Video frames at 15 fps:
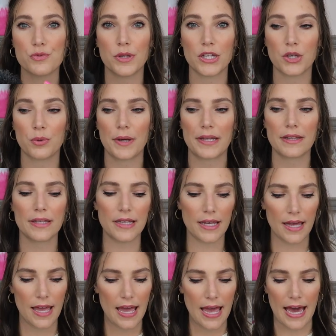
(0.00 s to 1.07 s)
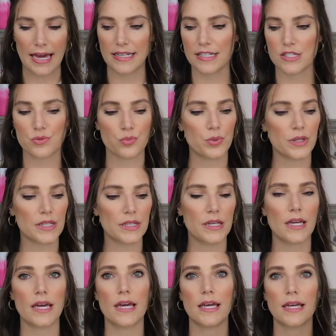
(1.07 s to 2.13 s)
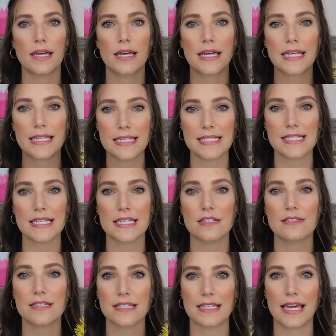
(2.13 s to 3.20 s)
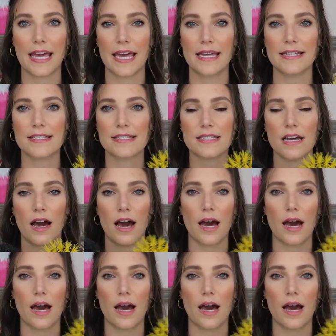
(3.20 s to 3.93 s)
really quickly, and it's really easy to get